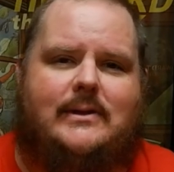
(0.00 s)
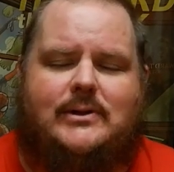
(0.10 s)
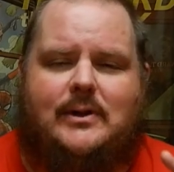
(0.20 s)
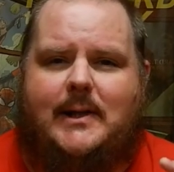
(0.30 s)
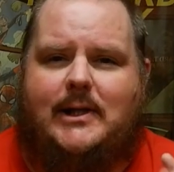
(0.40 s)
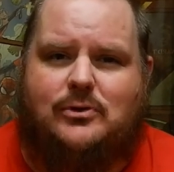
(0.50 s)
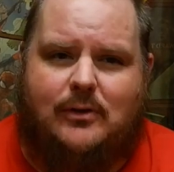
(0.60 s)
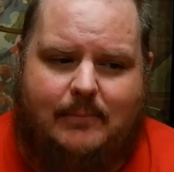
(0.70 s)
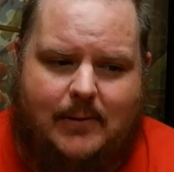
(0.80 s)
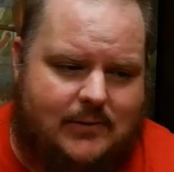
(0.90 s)
There's so many
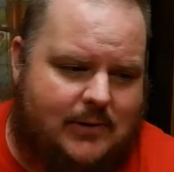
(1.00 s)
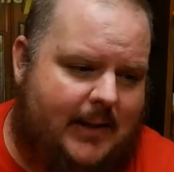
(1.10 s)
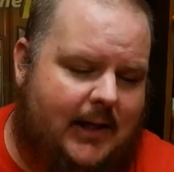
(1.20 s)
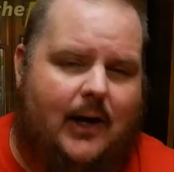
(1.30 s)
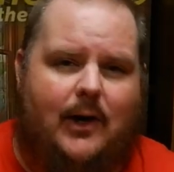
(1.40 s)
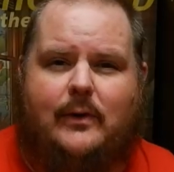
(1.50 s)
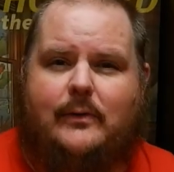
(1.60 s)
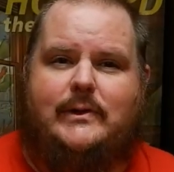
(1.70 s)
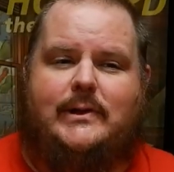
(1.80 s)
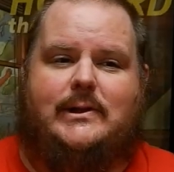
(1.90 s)
tributes, so many
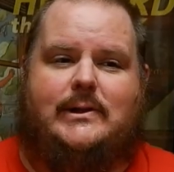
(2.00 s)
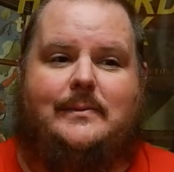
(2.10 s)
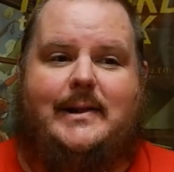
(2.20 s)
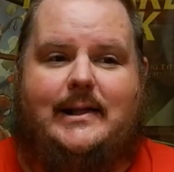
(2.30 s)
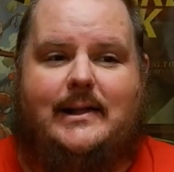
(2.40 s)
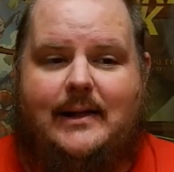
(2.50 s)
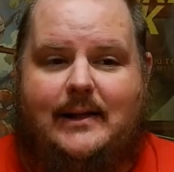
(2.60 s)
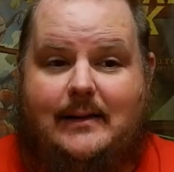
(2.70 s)
odes, so many